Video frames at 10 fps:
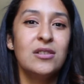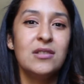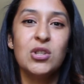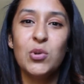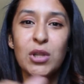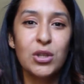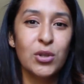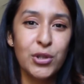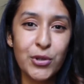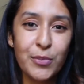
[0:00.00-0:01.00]
you do a little
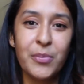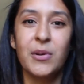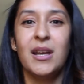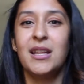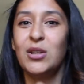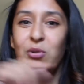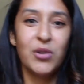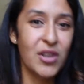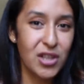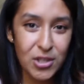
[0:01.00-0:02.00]
loop and then do
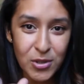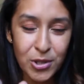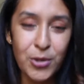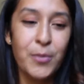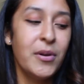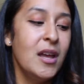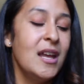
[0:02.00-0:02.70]
another little loop.